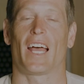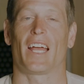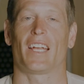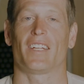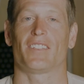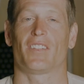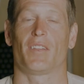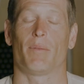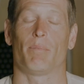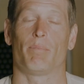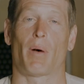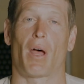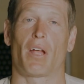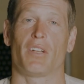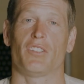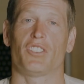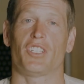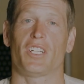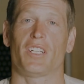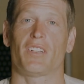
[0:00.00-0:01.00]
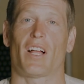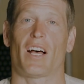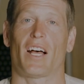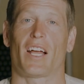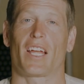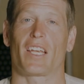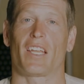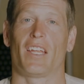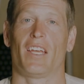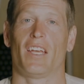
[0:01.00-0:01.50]
that is the bungee
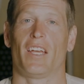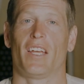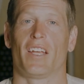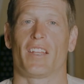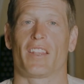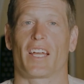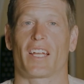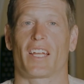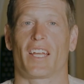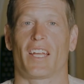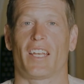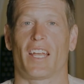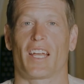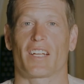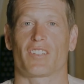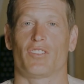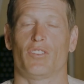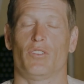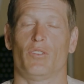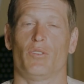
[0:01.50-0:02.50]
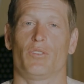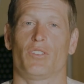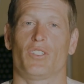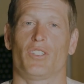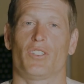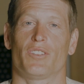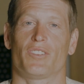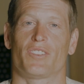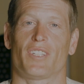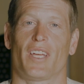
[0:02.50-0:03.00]
line that connects you to
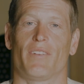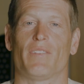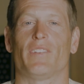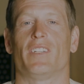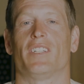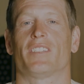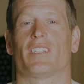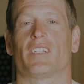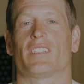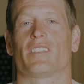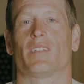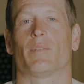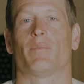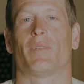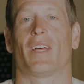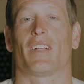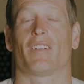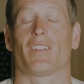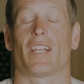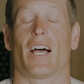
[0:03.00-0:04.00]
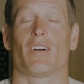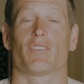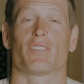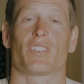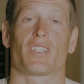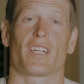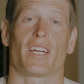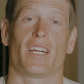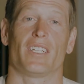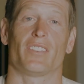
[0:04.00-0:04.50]
your safety system that allows
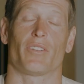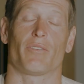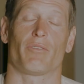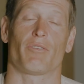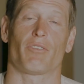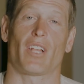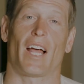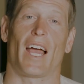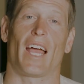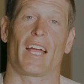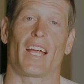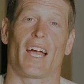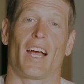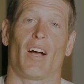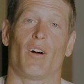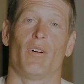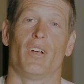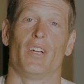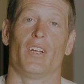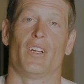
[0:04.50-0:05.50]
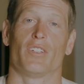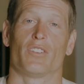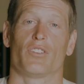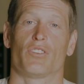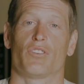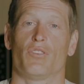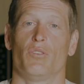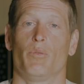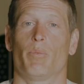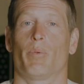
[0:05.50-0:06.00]
the kite to flag out
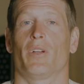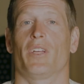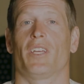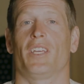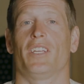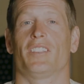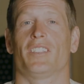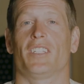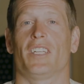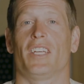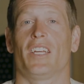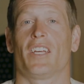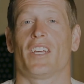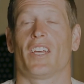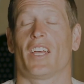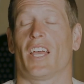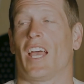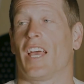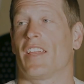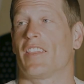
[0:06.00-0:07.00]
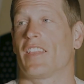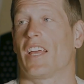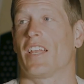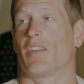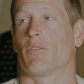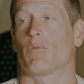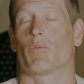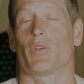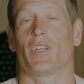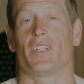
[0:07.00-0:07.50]
super easy and
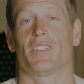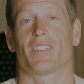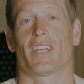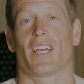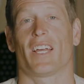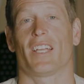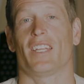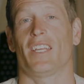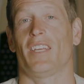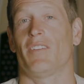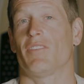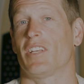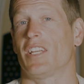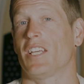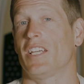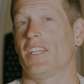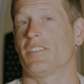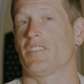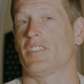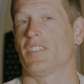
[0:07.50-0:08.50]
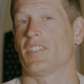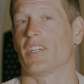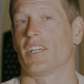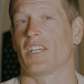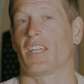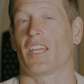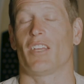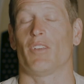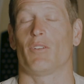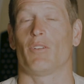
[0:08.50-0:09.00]
then reset even easier
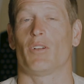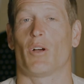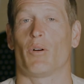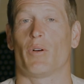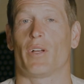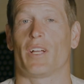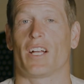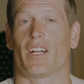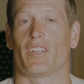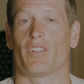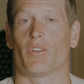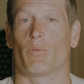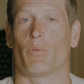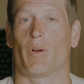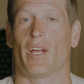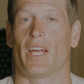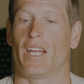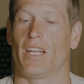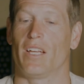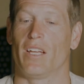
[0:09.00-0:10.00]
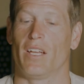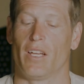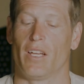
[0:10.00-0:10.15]
and get you going on your way.